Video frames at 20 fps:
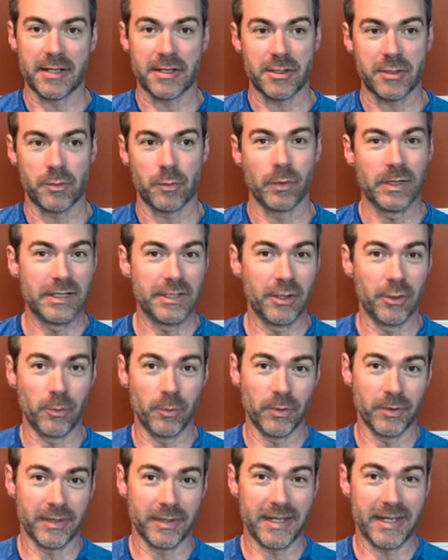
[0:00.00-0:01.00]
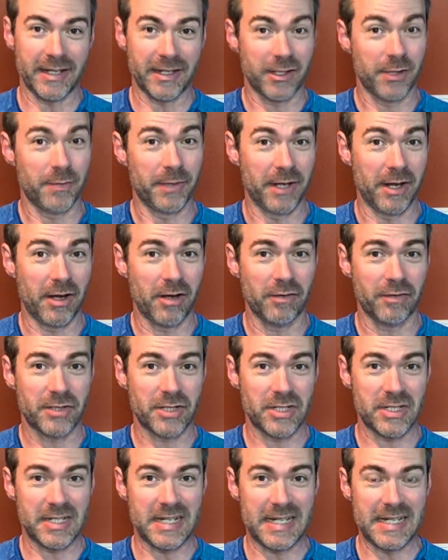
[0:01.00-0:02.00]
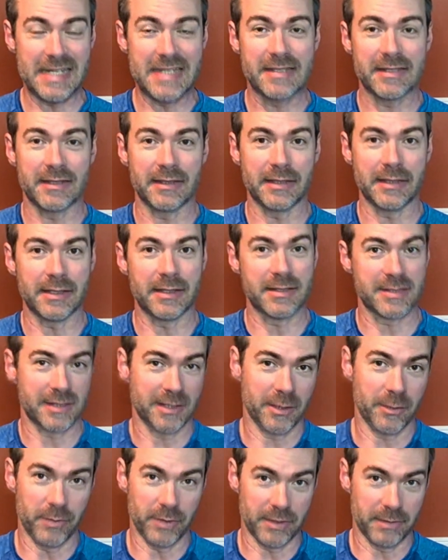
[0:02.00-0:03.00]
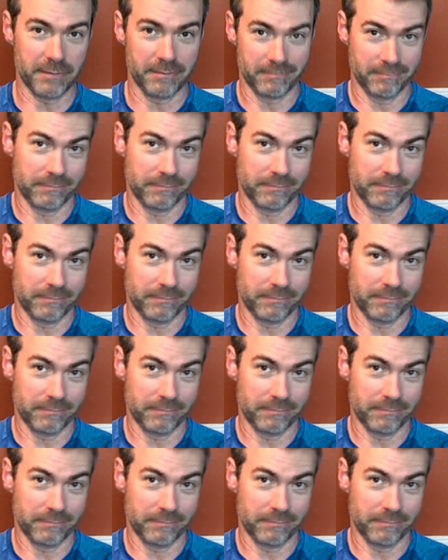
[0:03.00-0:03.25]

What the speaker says: because we don't want that coming off just easily, because then it would